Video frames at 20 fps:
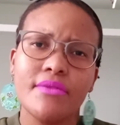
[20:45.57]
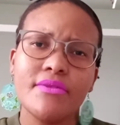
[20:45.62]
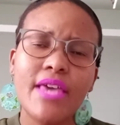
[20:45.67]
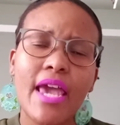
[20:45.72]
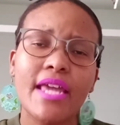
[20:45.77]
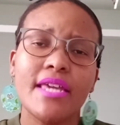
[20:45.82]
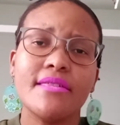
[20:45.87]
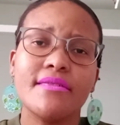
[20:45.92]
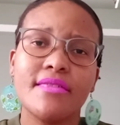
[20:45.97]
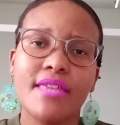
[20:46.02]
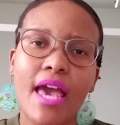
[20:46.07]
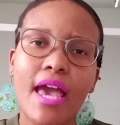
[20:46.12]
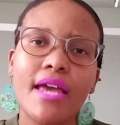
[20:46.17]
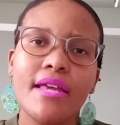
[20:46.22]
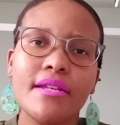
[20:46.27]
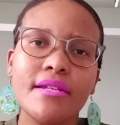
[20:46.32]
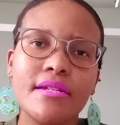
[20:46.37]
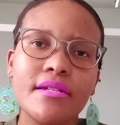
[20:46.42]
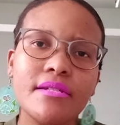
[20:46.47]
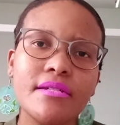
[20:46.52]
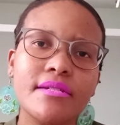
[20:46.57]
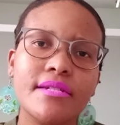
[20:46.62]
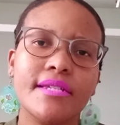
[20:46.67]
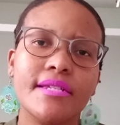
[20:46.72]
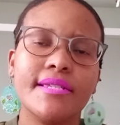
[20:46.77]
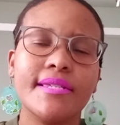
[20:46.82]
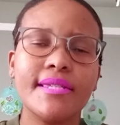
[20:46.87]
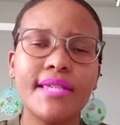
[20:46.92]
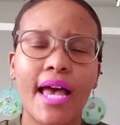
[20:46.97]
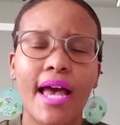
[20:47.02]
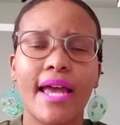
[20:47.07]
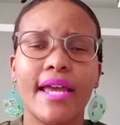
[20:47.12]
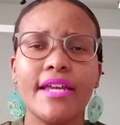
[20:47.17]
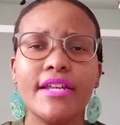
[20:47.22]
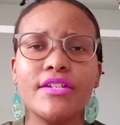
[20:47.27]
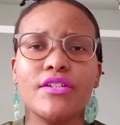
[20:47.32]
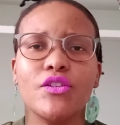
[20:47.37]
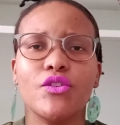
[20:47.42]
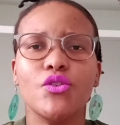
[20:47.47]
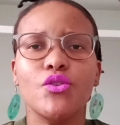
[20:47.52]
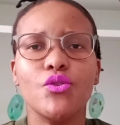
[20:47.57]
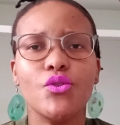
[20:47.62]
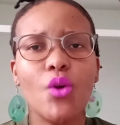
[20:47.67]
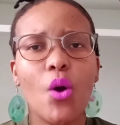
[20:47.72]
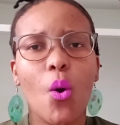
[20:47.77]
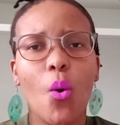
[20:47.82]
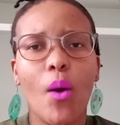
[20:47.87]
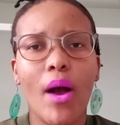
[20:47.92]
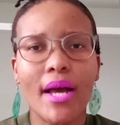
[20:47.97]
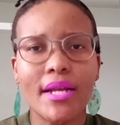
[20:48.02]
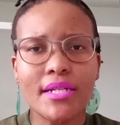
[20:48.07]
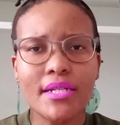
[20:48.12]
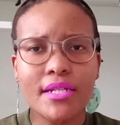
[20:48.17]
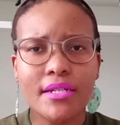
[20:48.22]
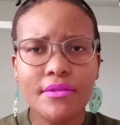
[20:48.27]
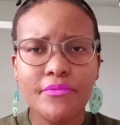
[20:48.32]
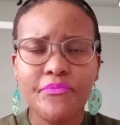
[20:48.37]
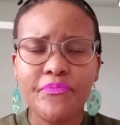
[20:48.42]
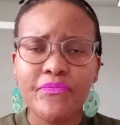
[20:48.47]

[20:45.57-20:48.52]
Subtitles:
They then decide, you know what,